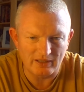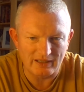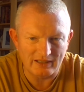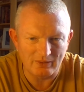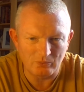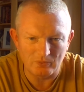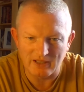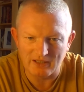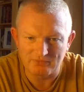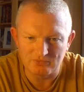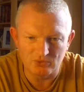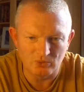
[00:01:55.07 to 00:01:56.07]
Uh, we
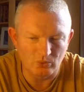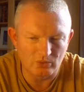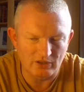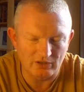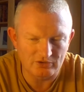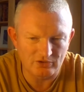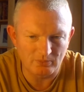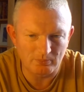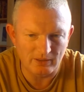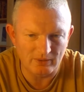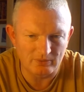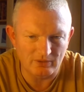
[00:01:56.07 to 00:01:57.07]
have no custard
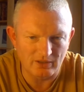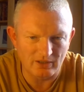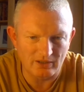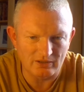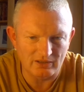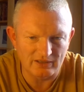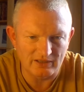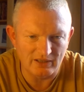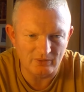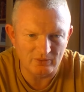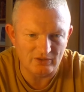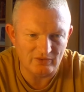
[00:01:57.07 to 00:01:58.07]
powder hardly
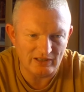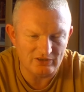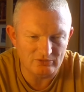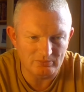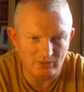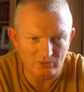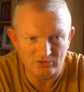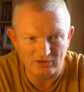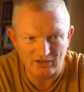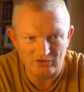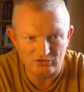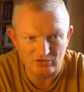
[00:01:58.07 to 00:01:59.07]
now. Condensed milk's an
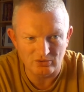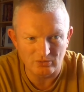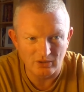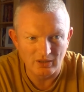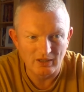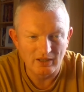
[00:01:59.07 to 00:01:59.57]
issue.